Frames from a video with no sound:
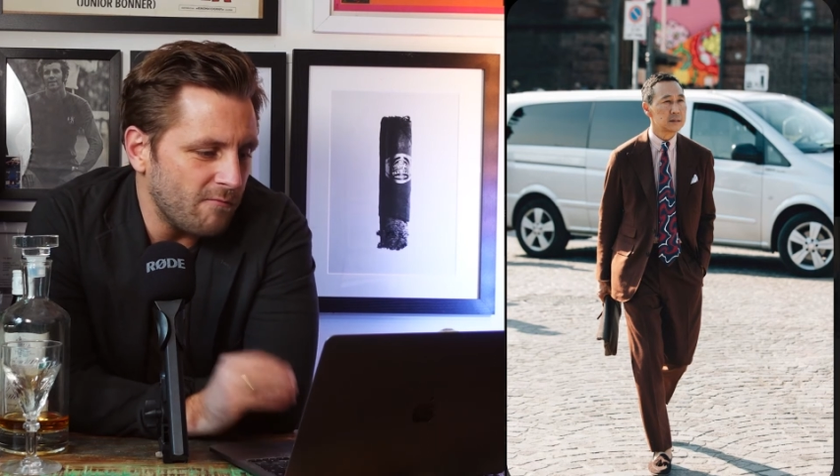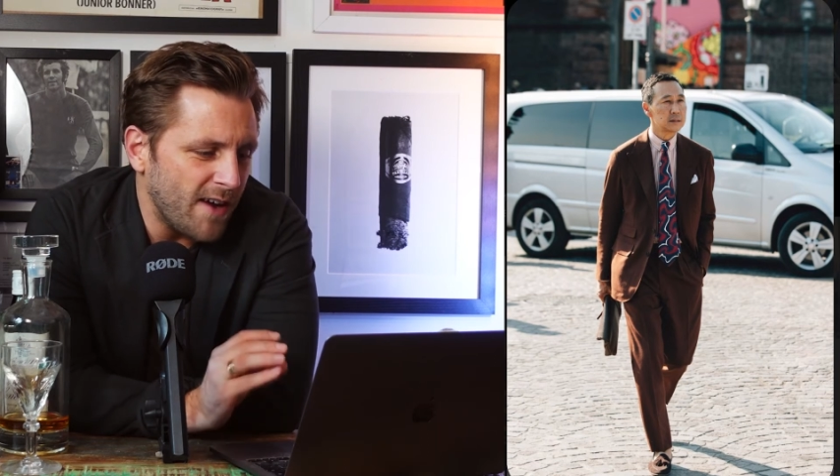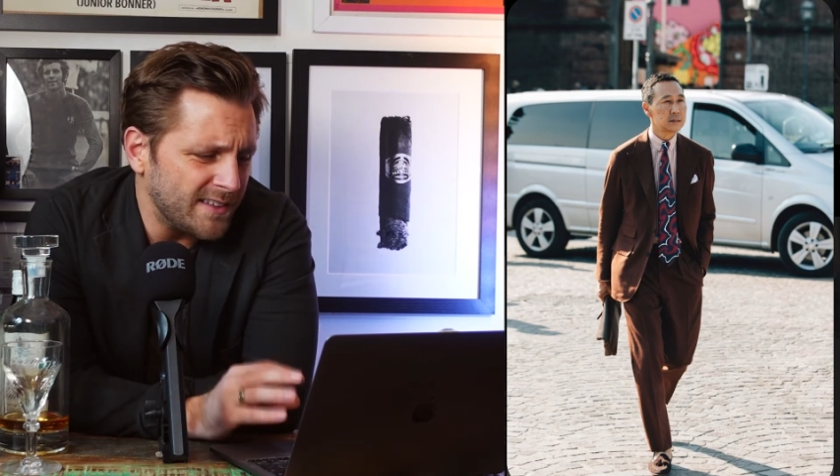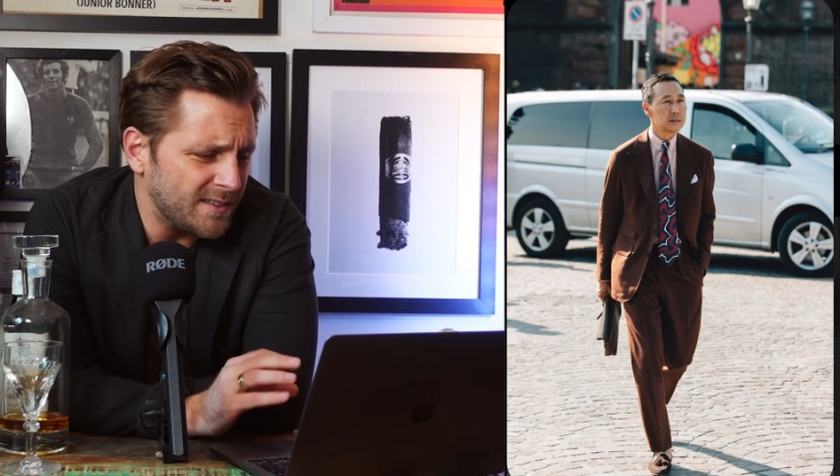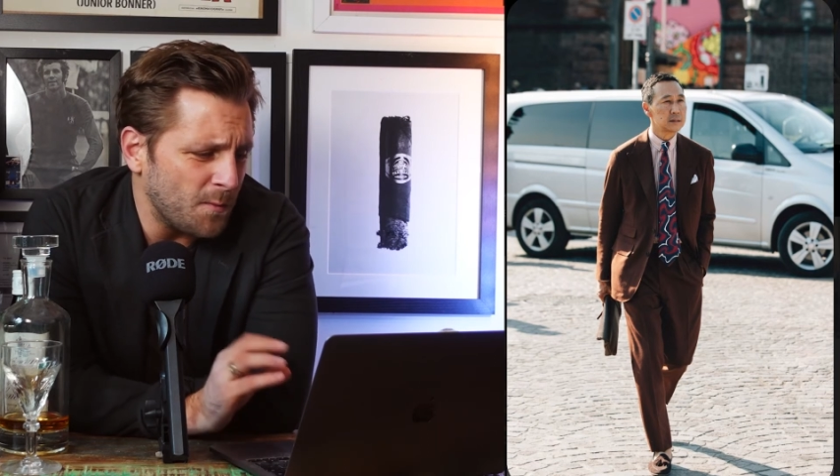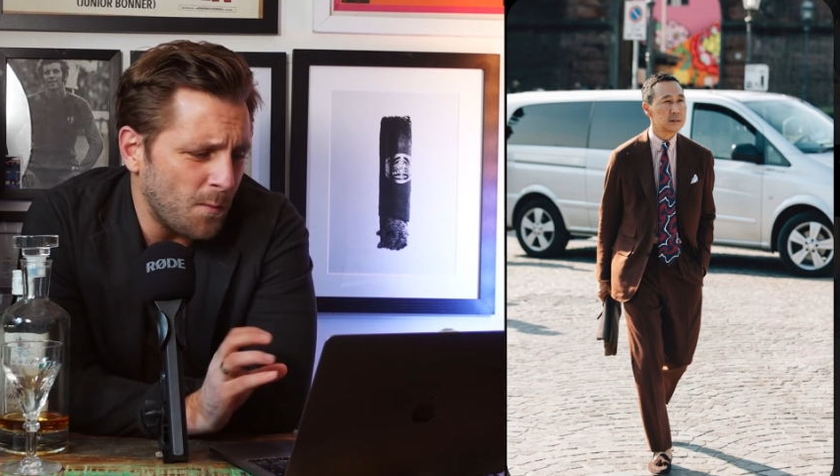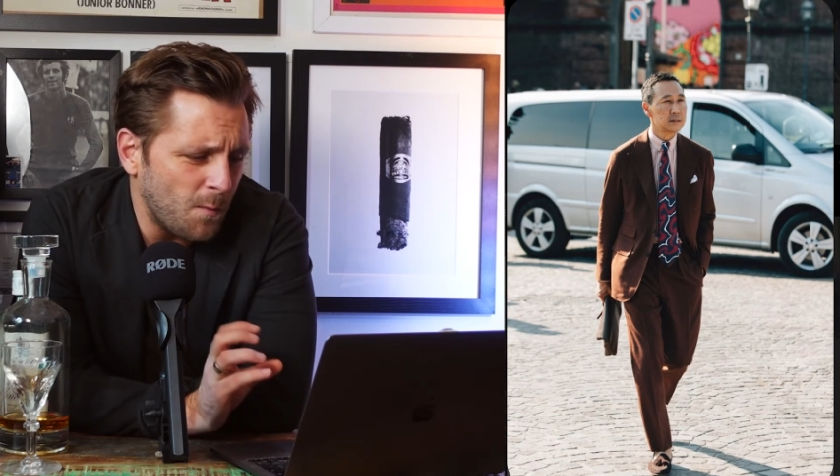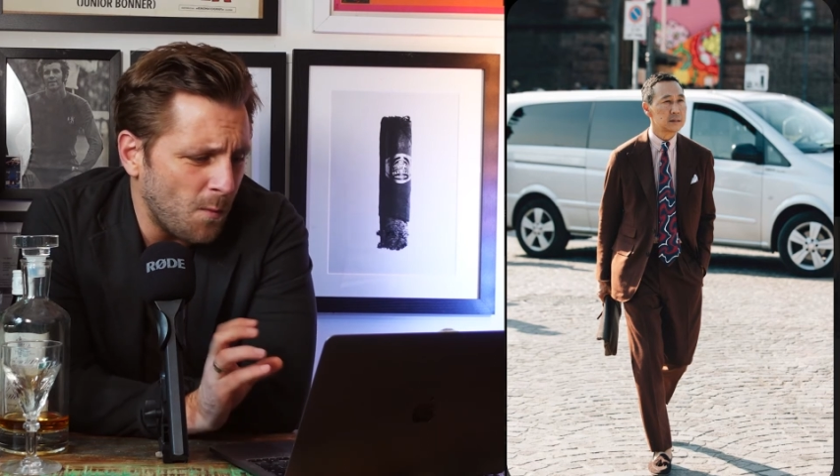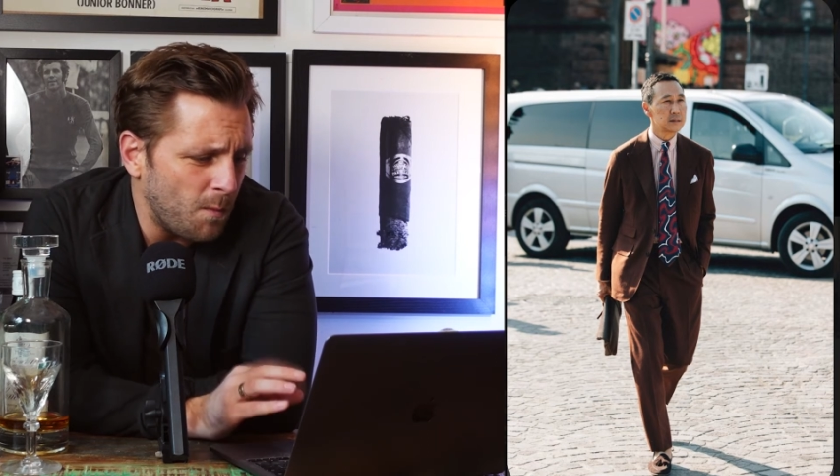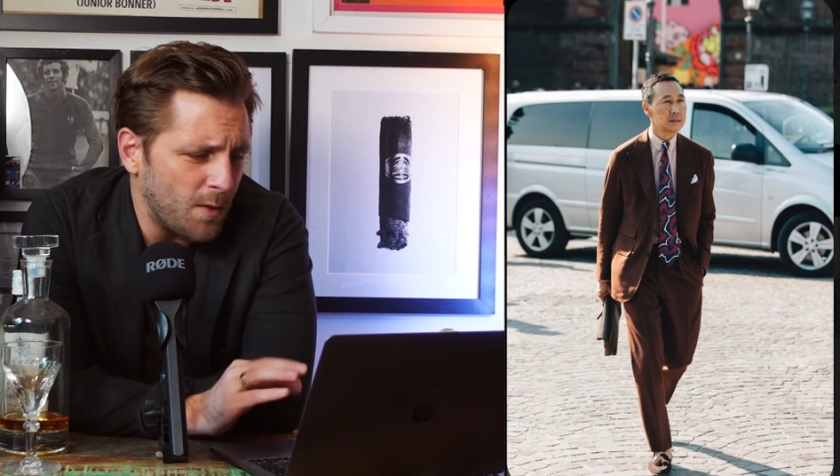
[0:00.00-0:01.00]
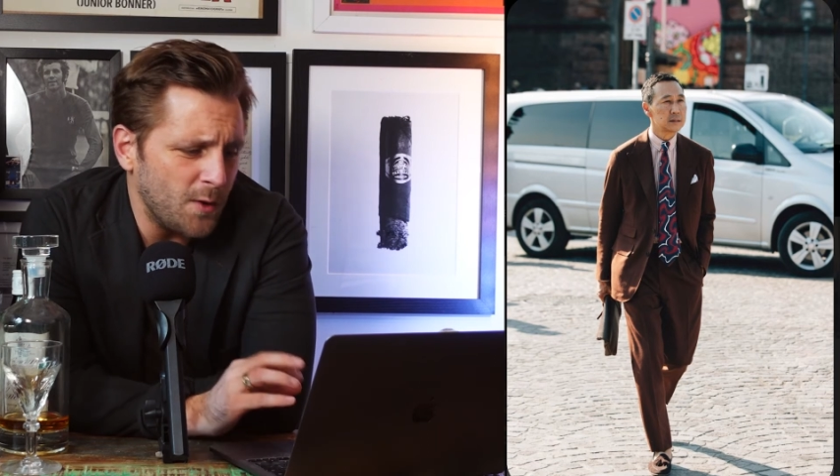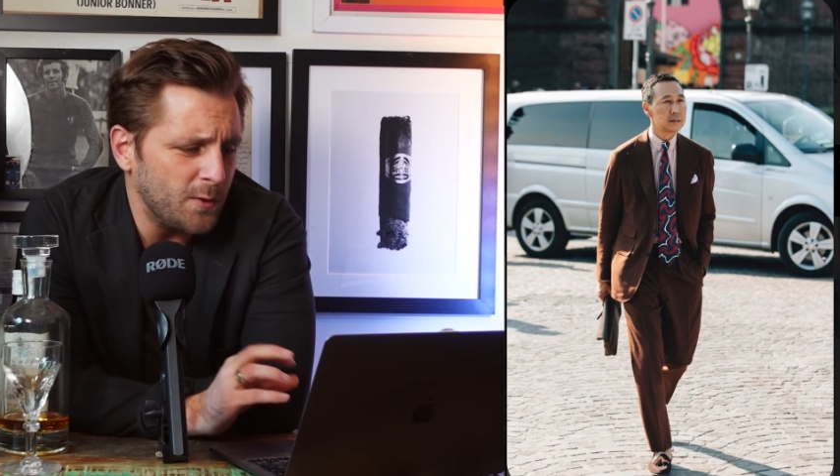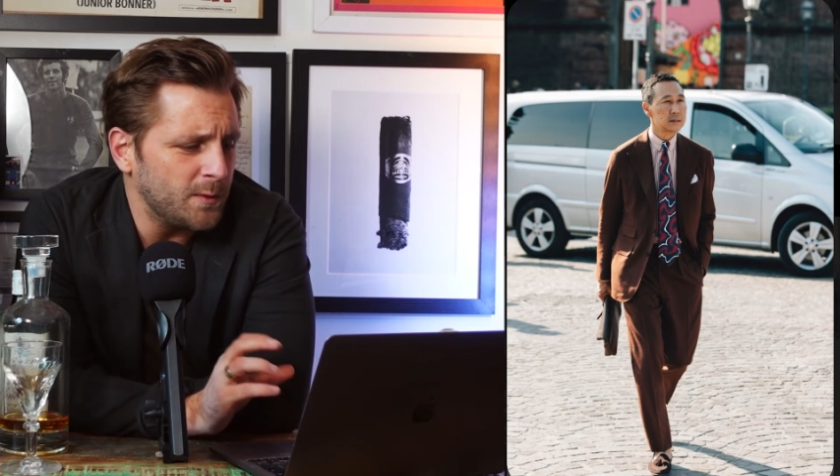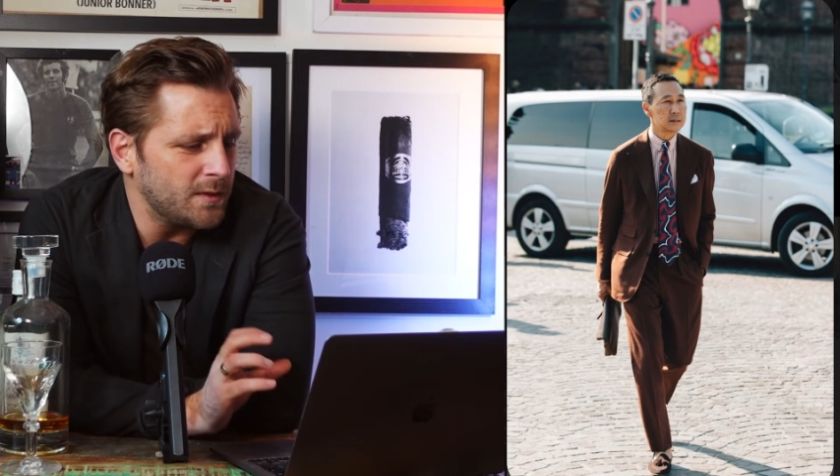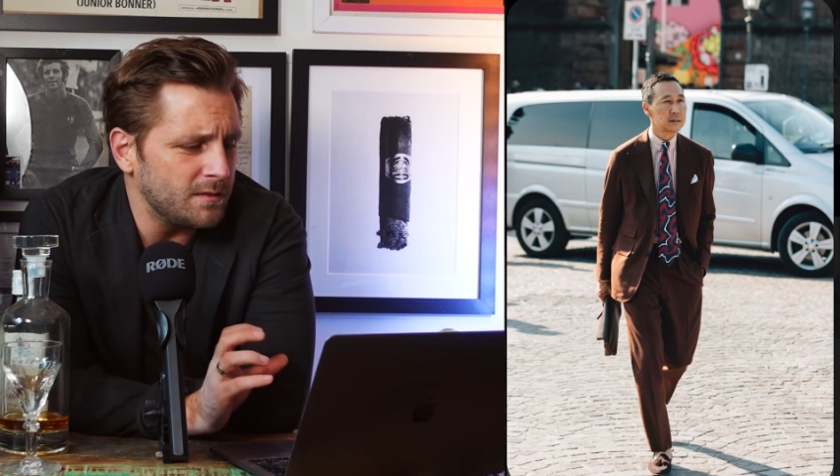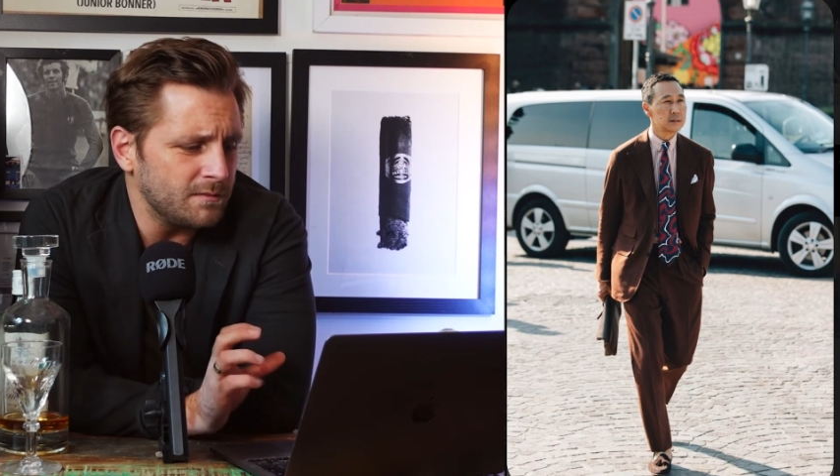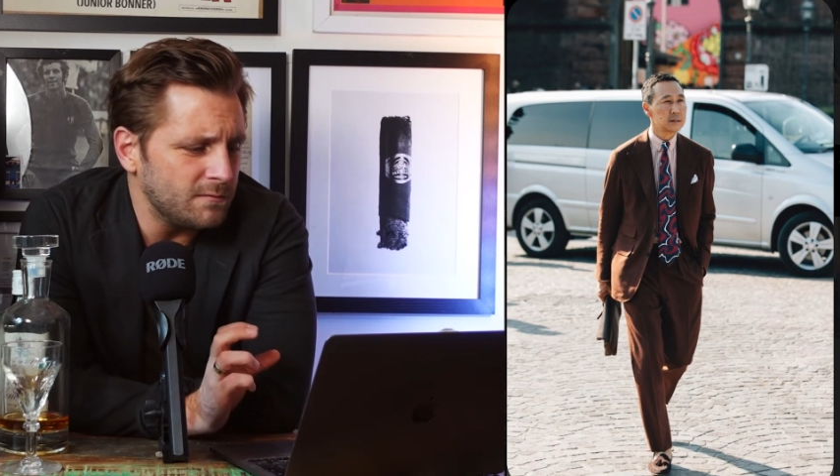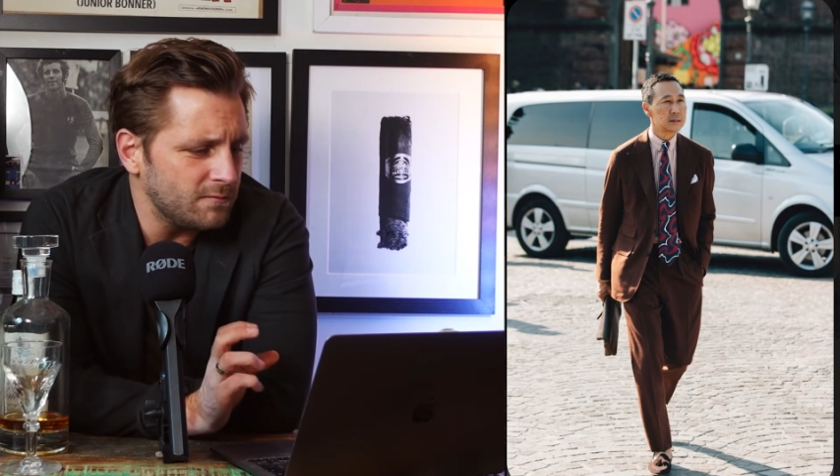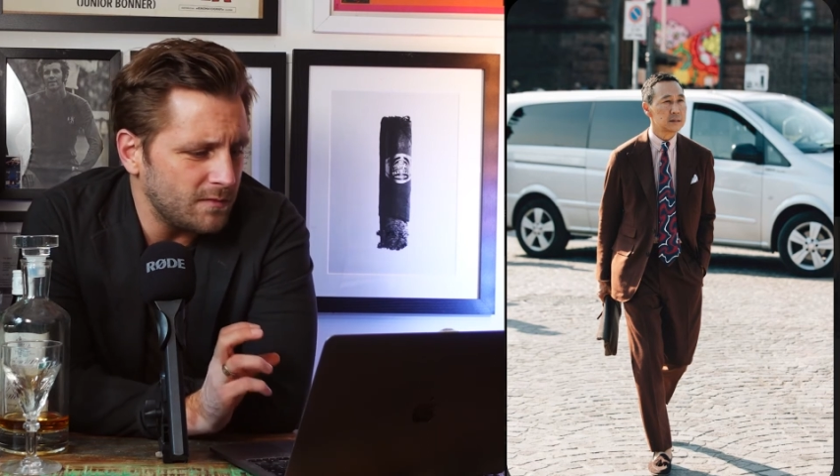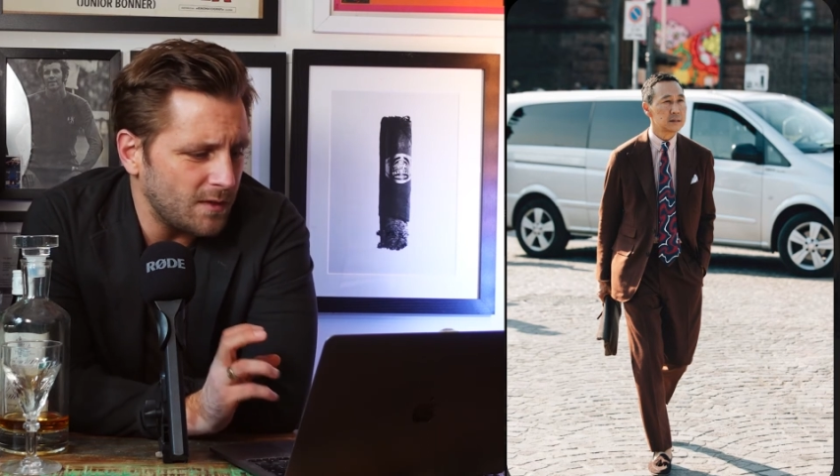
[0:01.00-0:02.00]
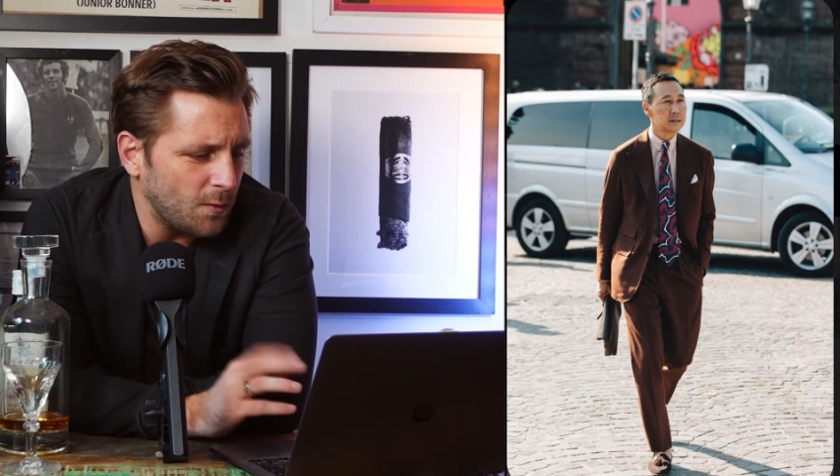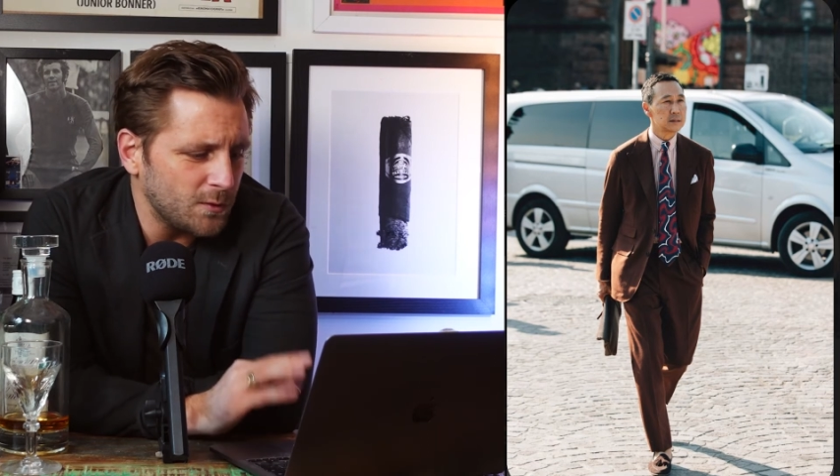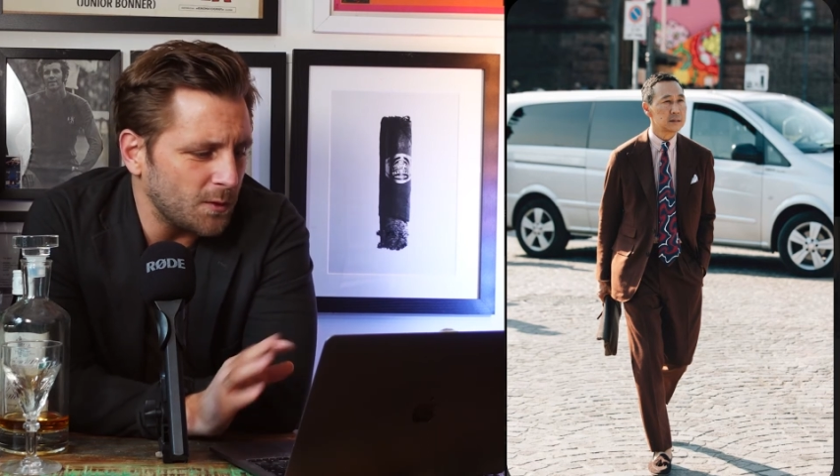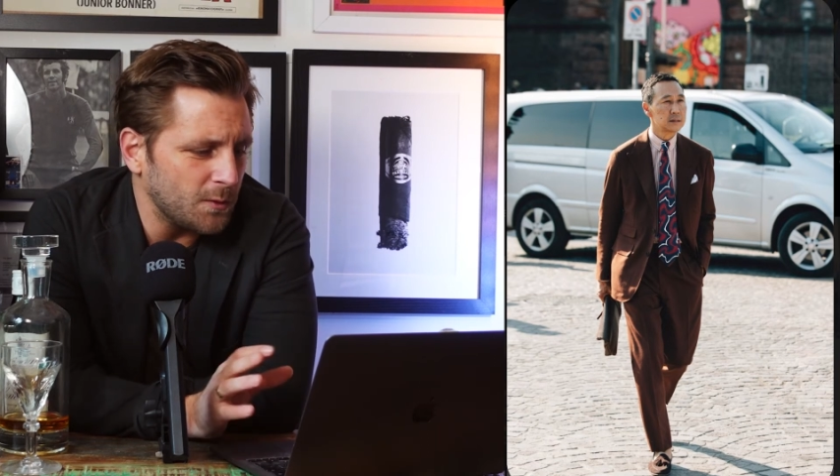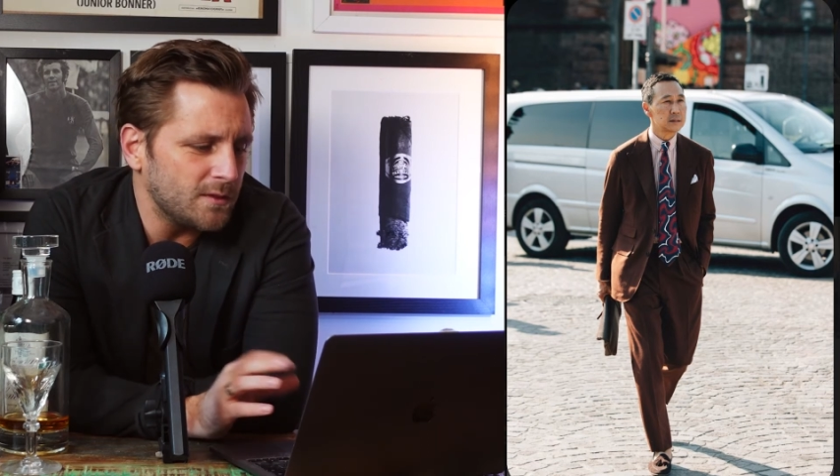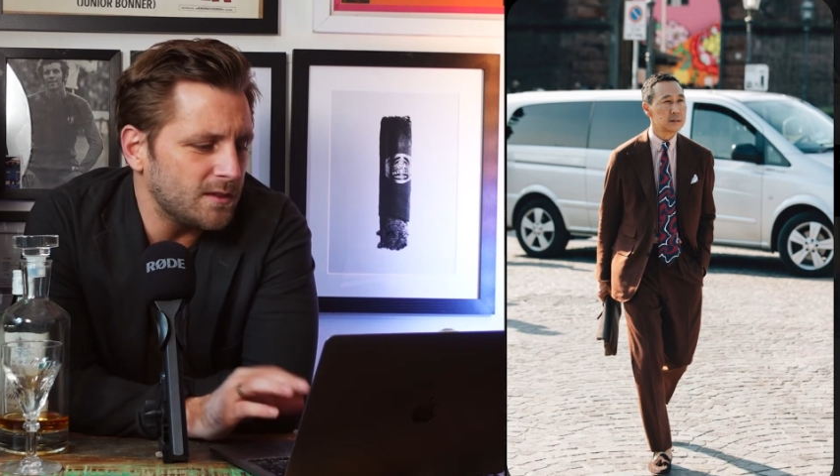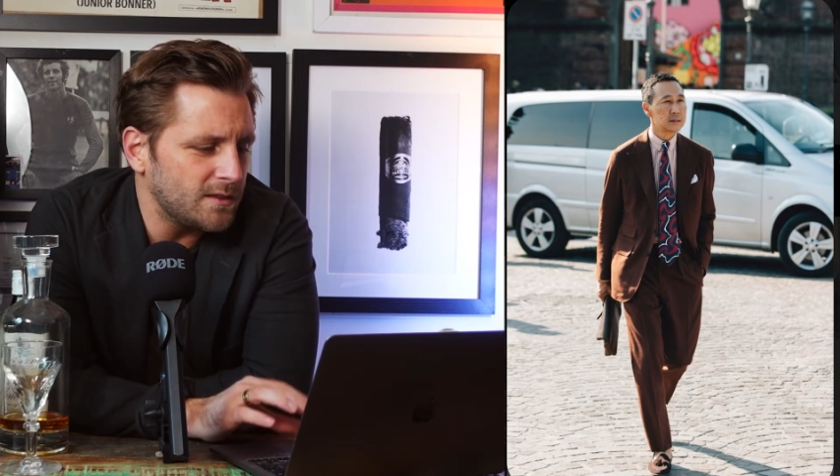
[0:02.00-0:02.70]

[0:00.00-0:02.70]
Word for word: Reds and blues and all sorts.